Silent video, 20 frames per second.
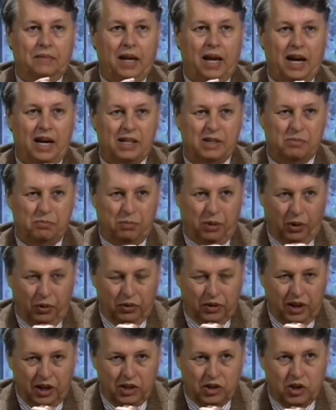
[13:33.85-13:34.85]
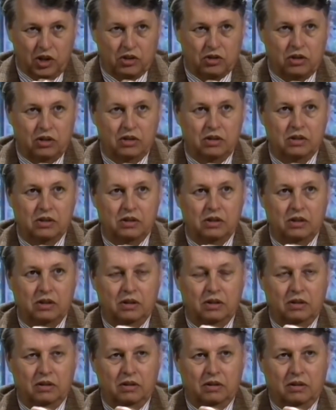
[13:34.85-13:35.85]
has both conditions
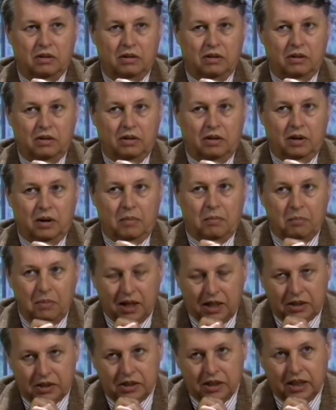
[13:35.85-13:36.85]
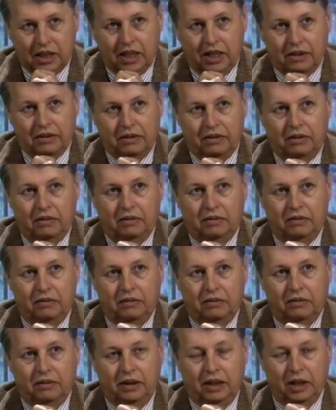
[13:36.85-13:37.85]
mixed together
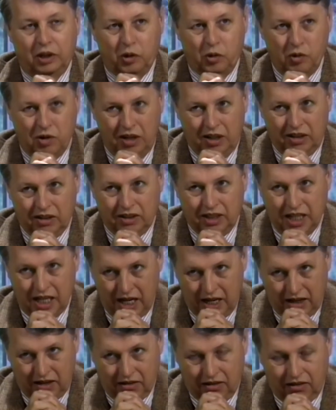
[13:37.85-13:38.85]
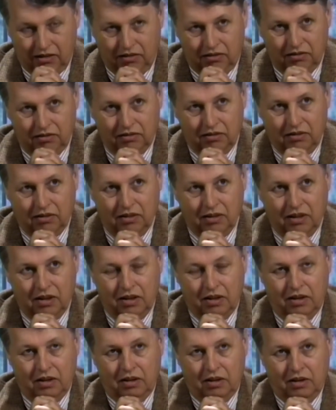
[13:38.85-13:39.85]
in a real tangle
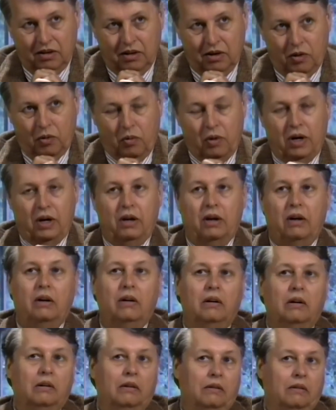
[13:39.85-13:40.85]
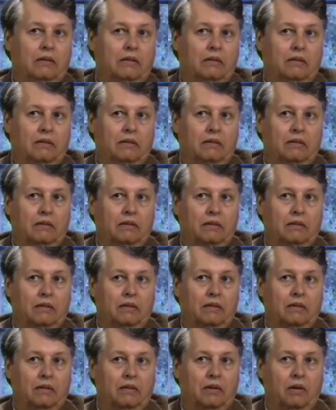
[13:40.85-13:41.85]
where
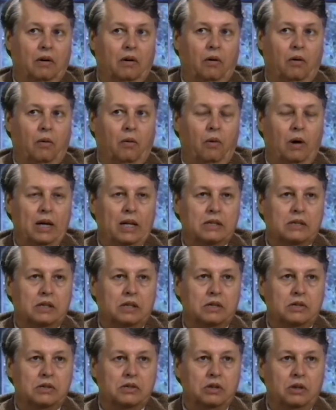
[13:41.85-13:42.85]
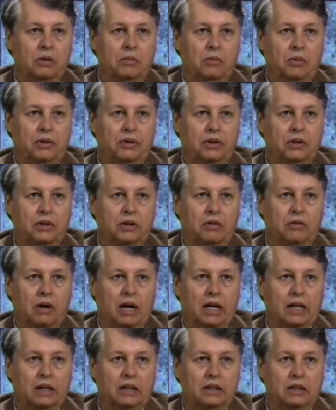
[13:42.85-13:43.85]
one is consumed with the
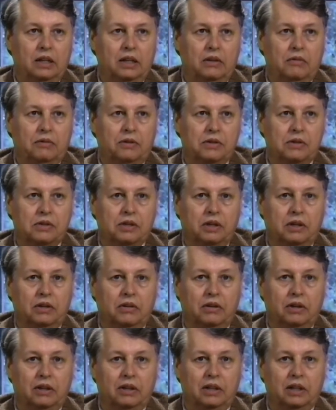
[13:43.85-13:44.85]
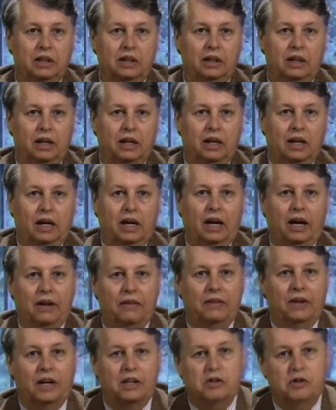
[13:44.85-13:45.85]
neurotic need for security,
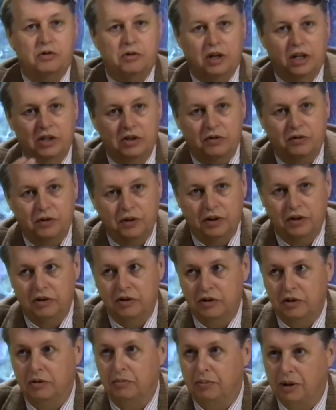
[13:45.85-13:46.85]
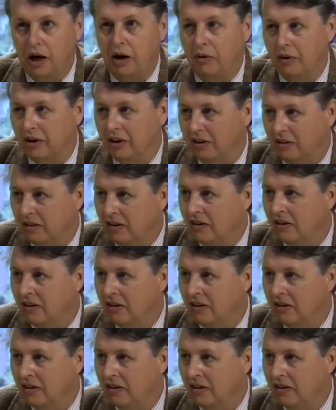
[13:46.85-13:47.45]
and that's transferred to power.